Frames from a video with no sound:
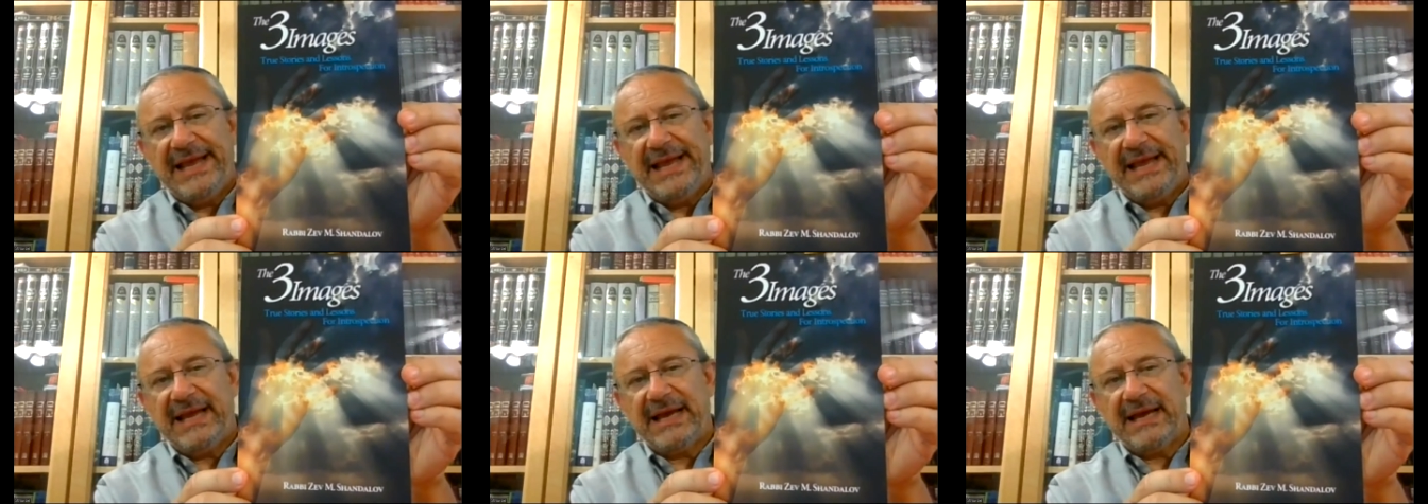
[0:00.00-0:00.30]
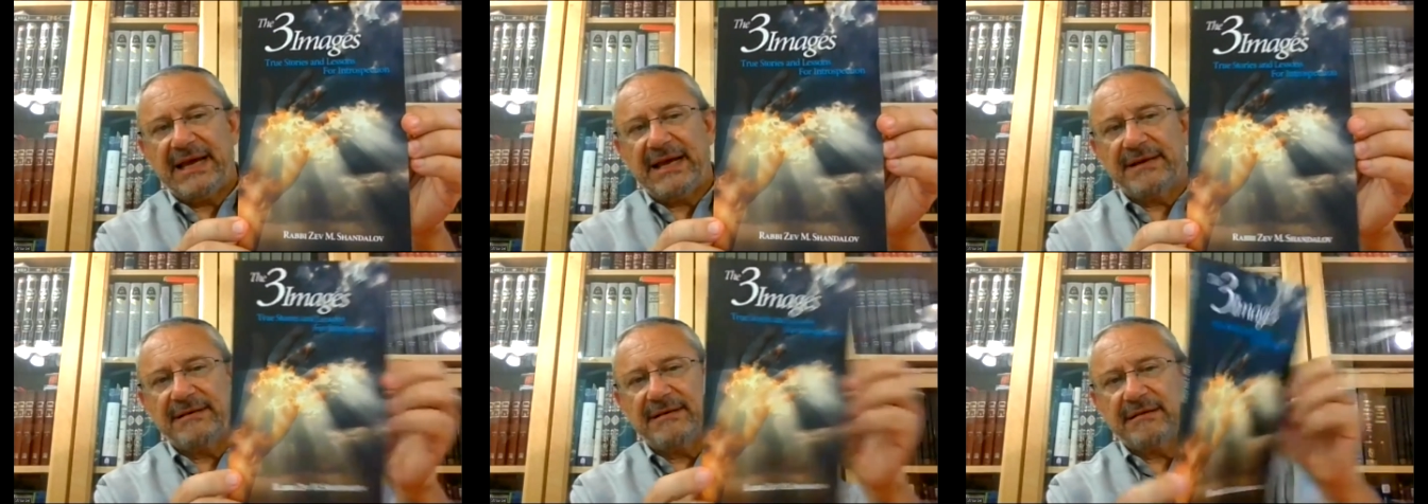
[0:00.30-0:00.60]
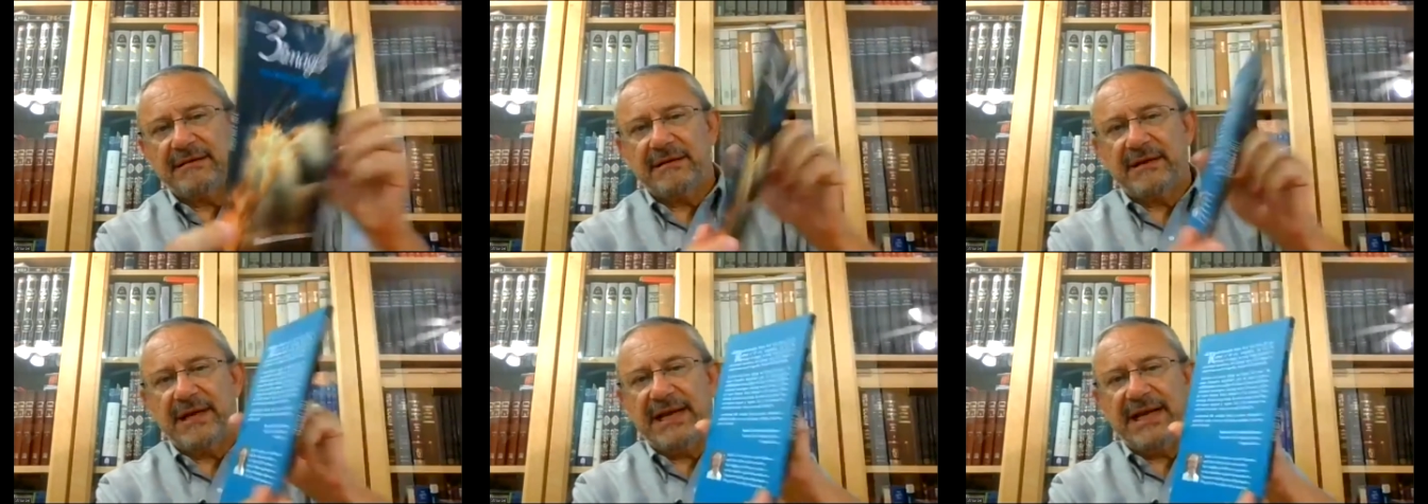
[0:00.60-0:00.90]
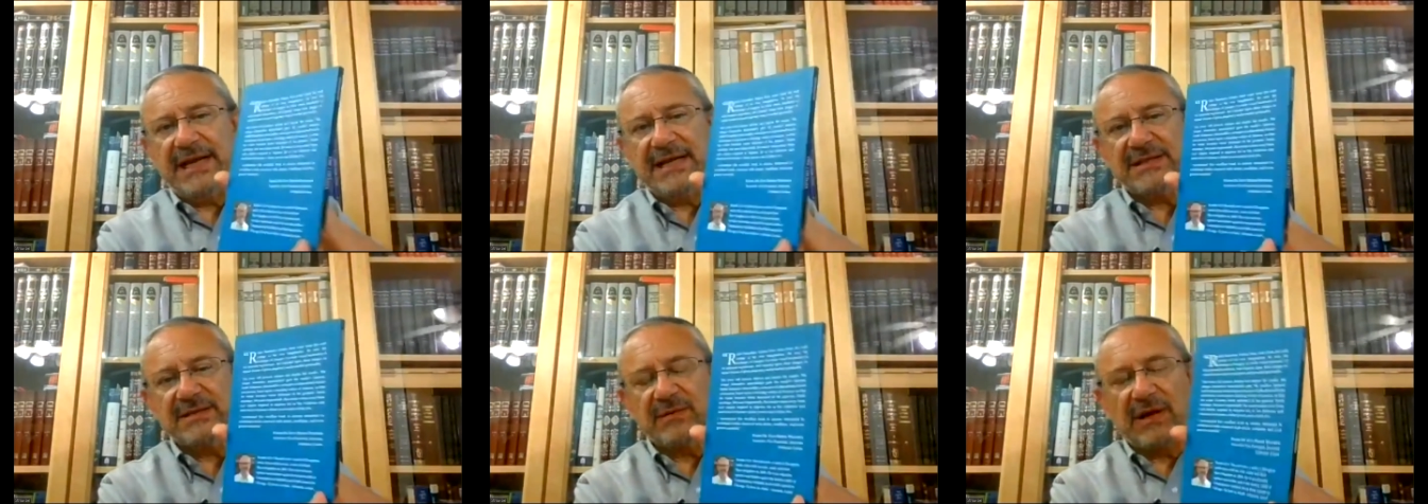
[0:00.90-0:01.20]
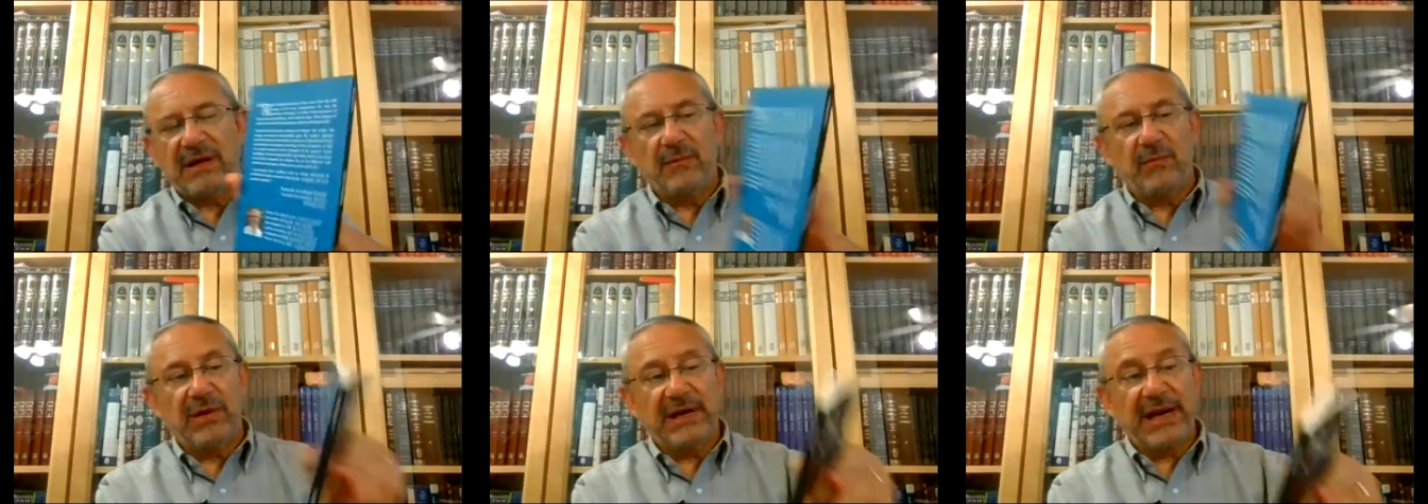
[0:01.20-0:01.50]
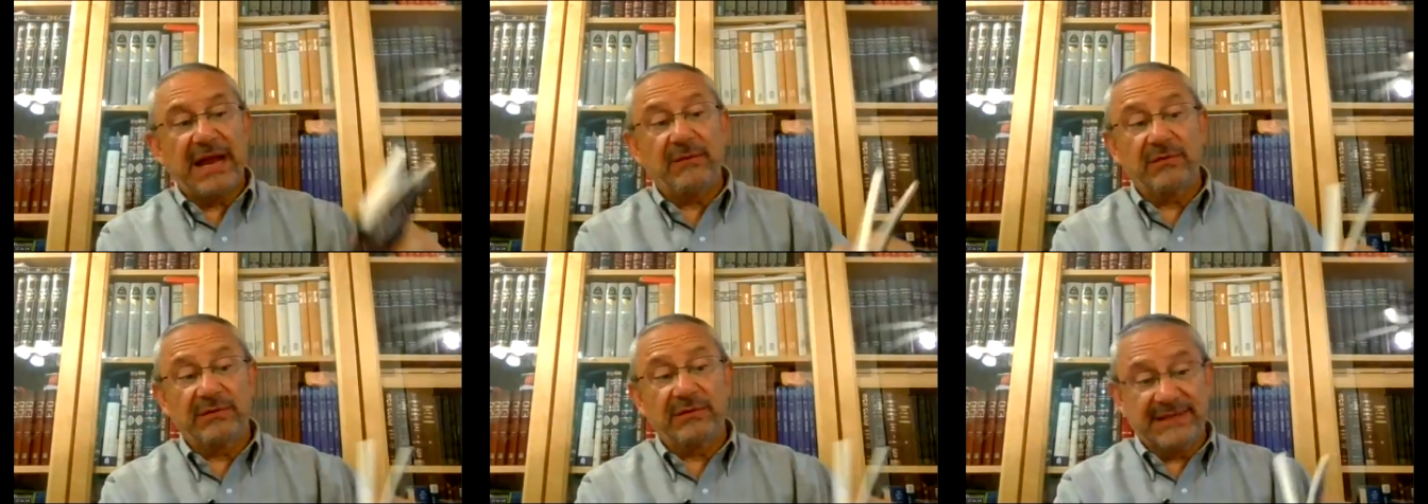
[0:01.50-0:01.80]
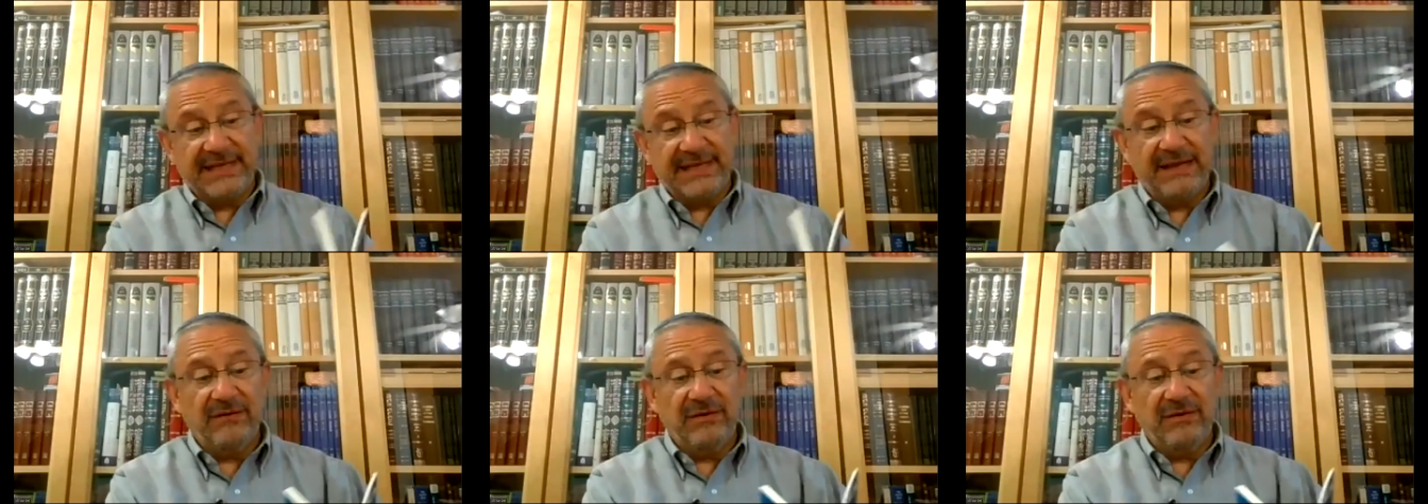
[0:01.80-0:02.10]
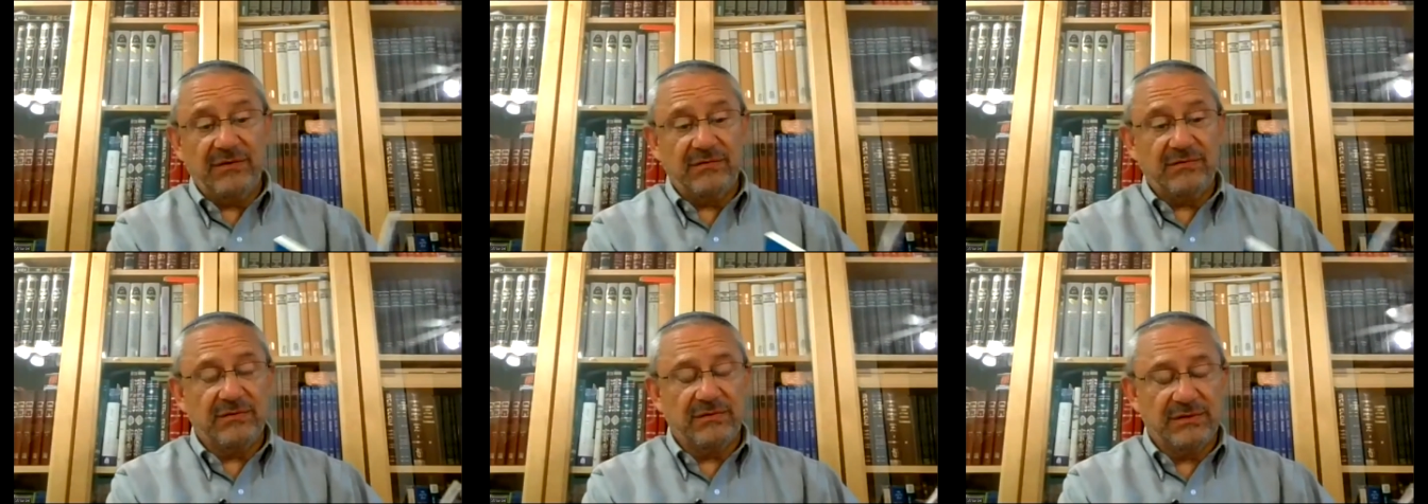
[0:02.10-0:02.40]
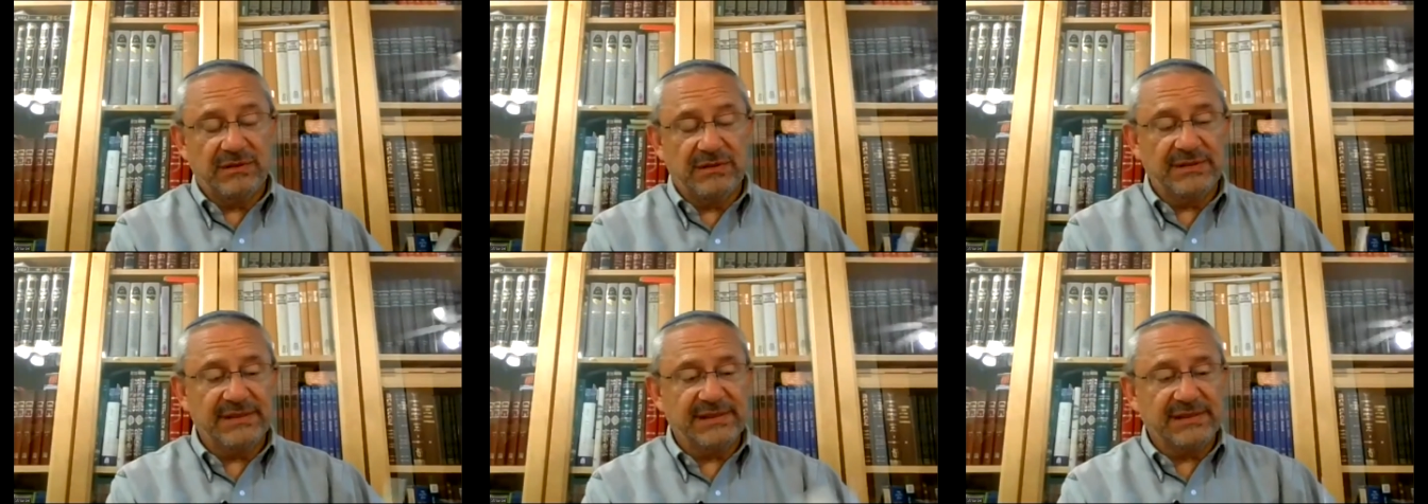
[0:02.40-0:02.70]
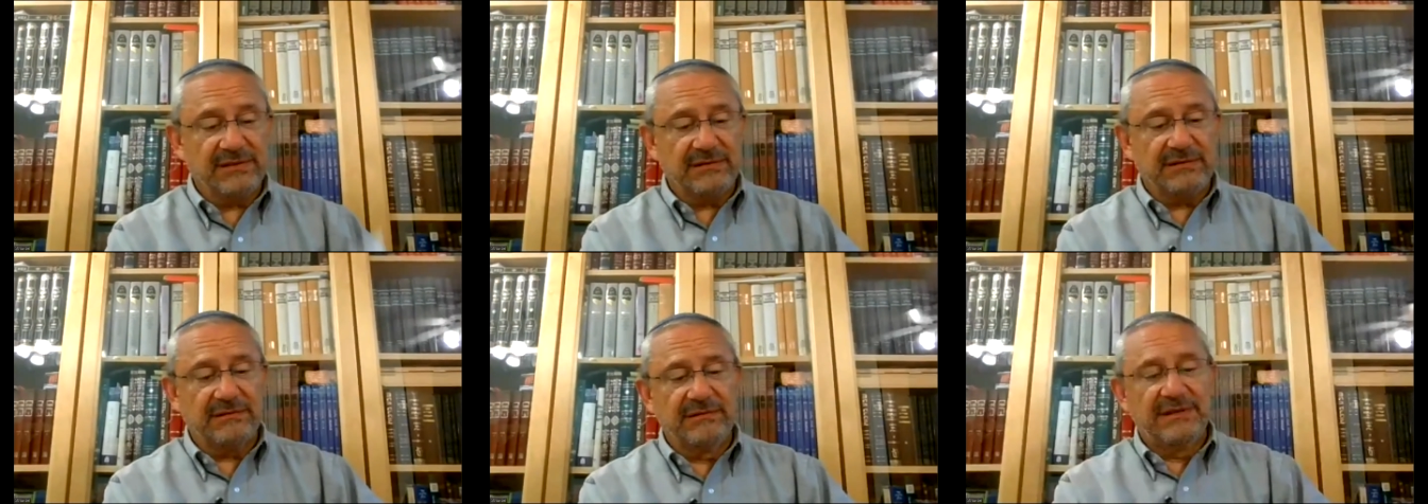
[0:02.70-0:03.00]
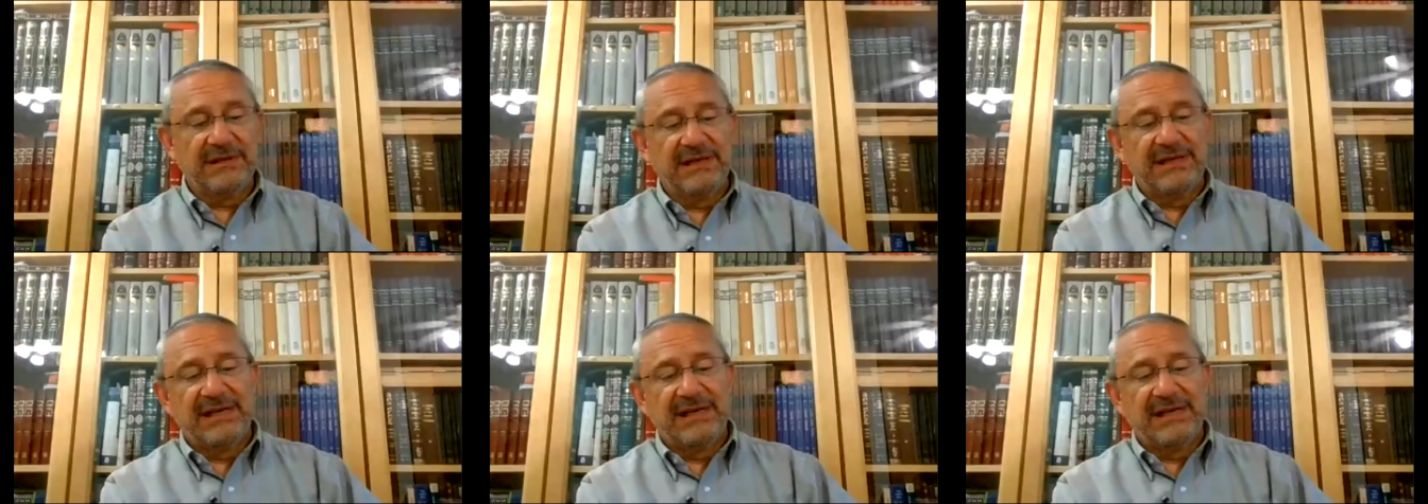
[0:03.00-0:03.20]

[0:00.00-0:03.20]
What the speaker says: And it has, what I will tell you also,